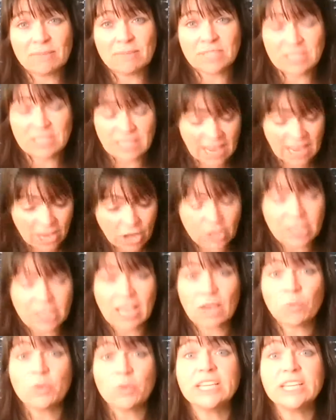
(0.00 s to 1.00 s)
saying,
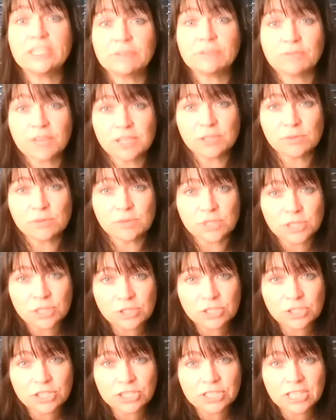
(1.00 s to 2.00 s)
okay, we need to find some
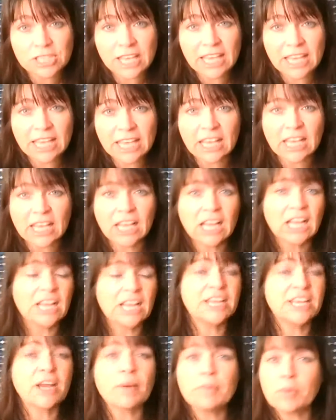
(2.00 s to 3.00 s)
solutions here.
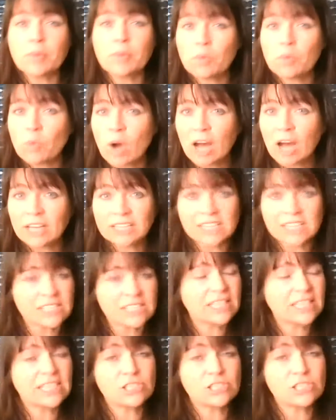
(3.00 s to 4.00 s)
Number one is that
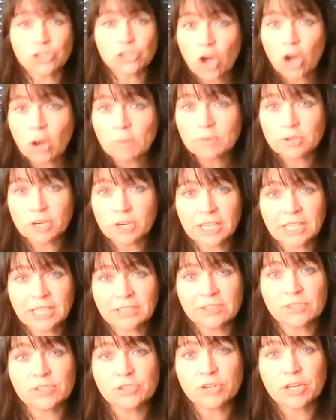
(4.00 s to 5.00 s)
they stop drinking the
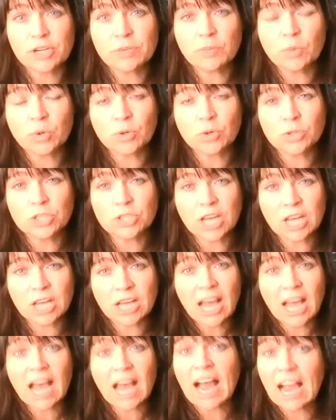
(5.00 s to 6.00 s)
stream water
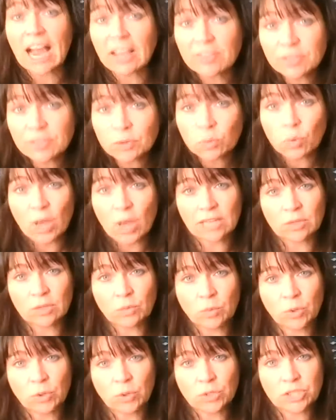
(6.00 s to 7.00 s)
and the well
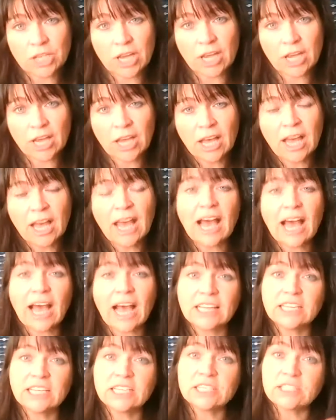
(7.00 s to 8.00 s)
water
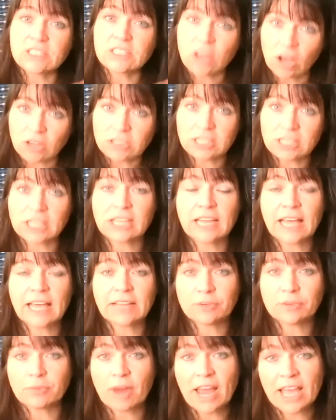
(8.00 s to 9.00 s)
and start to collect
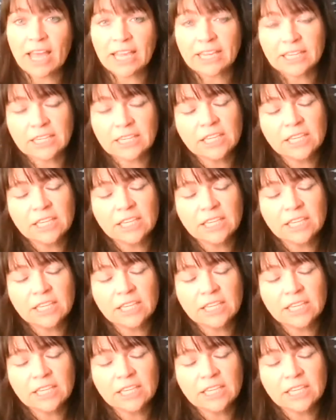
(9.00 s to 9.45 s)
the rain.